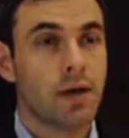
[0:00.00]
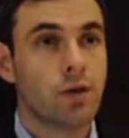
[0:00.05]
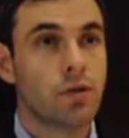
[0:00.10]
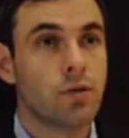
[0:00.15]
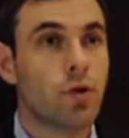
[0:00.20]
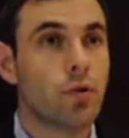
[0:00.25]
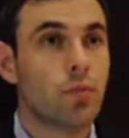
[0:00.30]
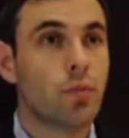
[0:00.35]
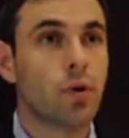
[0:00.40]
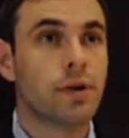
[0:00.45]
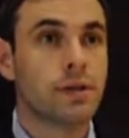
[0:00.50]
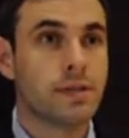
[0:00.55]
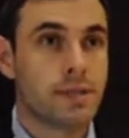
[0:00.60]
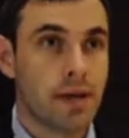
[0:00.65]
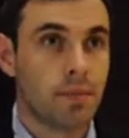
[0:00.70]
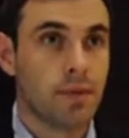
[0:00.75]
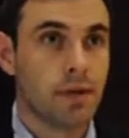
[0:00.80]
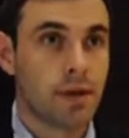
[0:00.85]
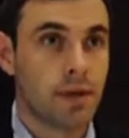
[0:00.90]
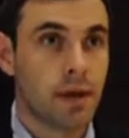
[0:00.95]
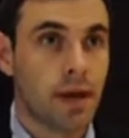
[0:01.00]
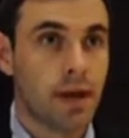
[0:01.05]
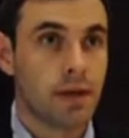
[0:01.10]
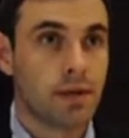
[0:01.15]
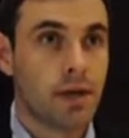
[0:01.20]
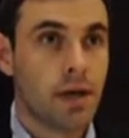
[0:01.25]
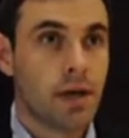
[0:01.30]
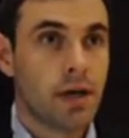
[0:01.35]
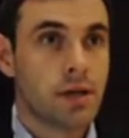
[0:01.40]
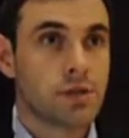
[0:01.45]
You don't want to duplicate.
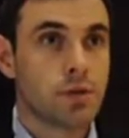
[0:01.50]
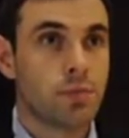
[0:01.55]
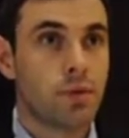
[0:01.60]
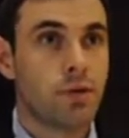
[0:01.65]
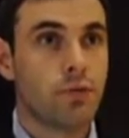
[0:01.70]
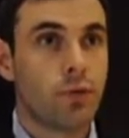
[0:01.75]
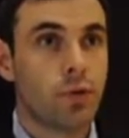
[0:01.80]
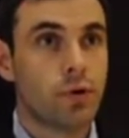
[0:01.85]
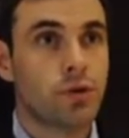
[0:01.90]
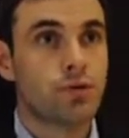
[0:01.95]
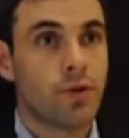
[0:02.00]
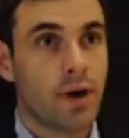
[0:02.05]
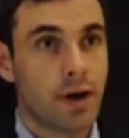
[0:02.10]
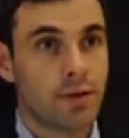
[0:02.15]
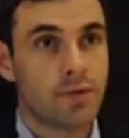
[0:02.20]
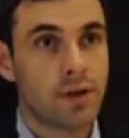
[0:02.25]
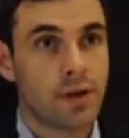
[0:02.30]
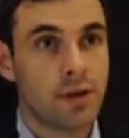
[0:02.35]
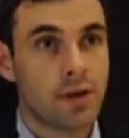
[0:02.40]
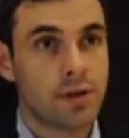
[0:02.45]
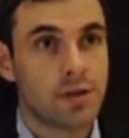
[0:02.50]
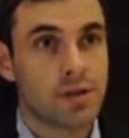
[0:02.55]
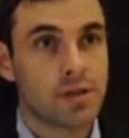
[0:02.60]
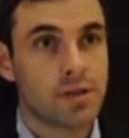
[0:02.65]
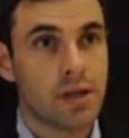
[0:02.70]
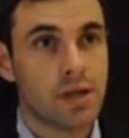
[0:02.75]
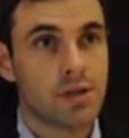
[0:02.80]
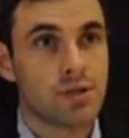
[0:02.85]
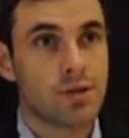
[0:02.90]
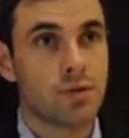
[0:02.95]
So before drafting
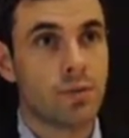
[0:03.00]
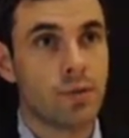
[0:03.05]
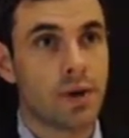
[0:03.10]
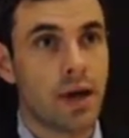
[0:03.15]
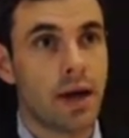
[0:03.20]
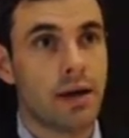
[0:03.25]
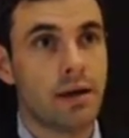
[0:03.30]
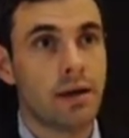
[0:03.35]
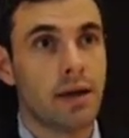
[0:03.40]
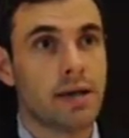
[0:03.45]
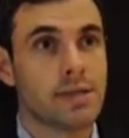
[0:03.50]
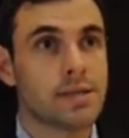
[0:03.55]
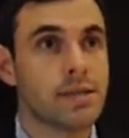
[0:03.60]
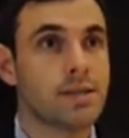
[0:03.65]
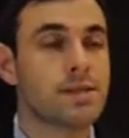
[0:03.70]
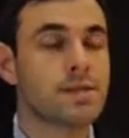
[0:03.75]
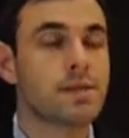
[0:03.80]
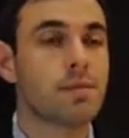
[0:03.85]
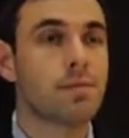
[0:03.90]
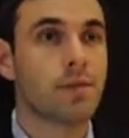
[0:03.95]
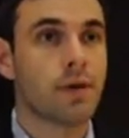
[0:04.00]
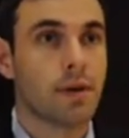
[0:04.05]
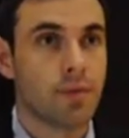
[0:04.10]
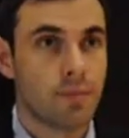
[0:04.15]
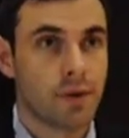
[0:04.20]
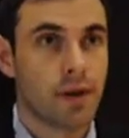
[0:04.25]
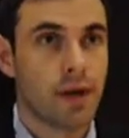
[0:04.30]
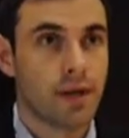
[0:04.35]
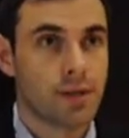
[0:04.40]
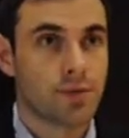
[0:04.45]
legislation, you would analyze is something in
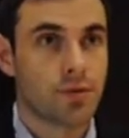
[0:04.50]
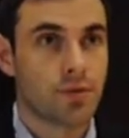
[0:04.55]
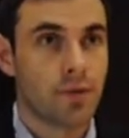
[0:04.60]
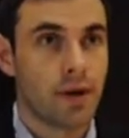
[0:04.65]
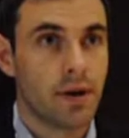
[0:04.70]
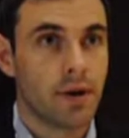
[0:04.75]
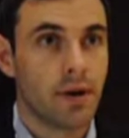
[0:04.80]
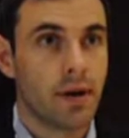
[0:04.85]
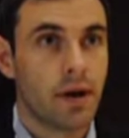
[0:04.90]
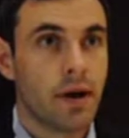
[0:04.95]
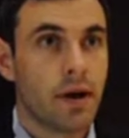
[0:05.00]
place already.